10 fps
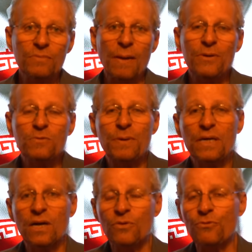I'll be
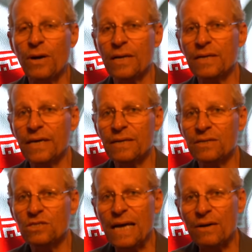speaking on Friday night
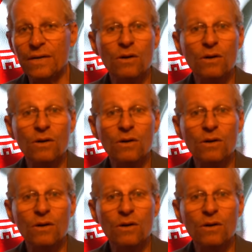and Saturday.